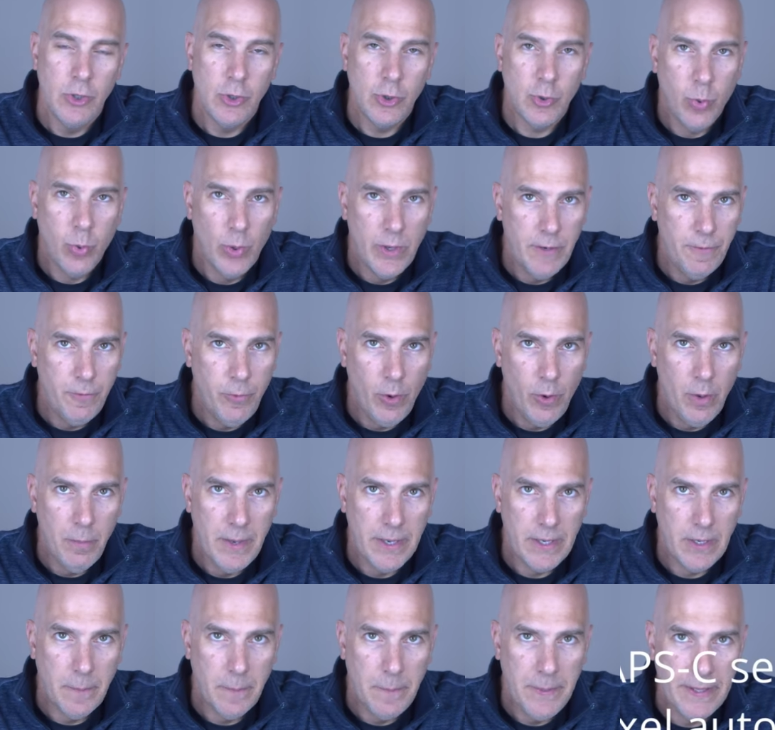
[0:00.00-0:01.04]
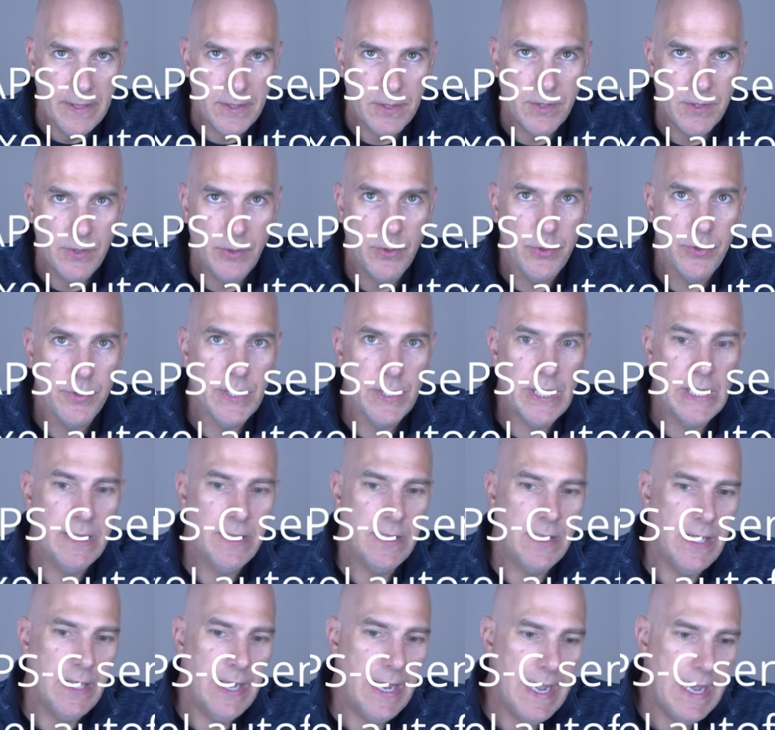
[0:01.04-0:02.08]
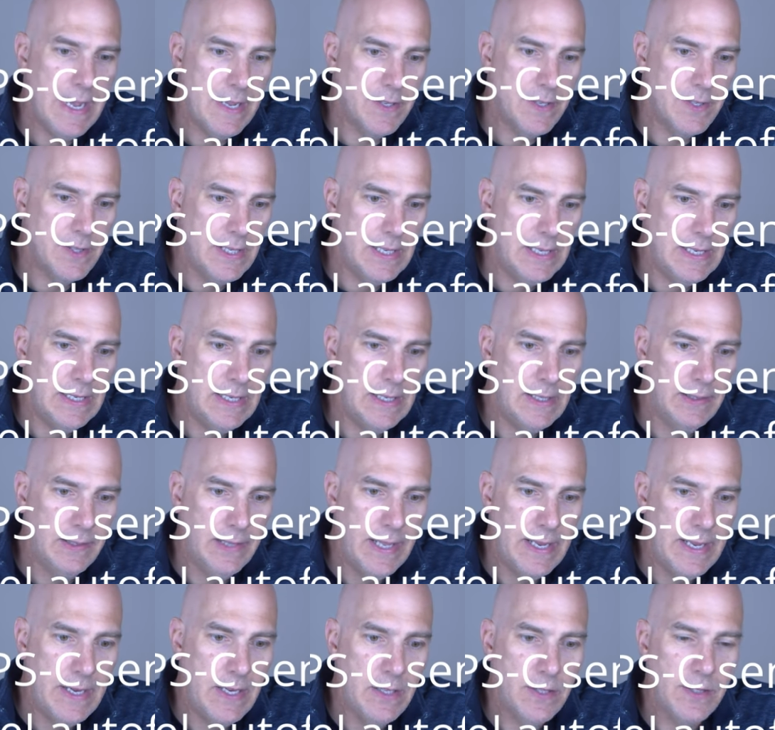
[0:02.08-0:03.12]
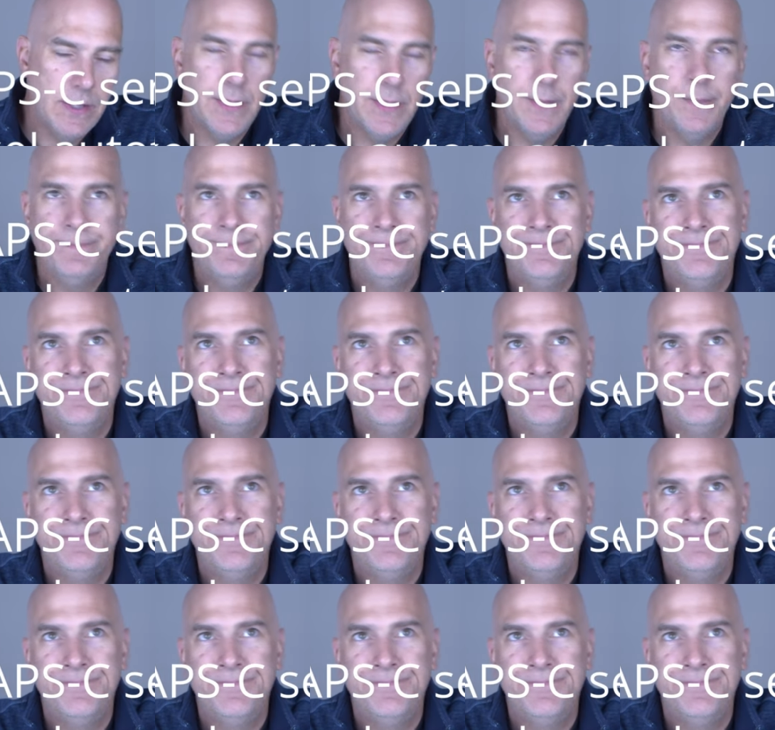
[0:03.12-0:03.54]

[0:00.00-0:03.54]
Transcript: 24 megapixels. It has the latest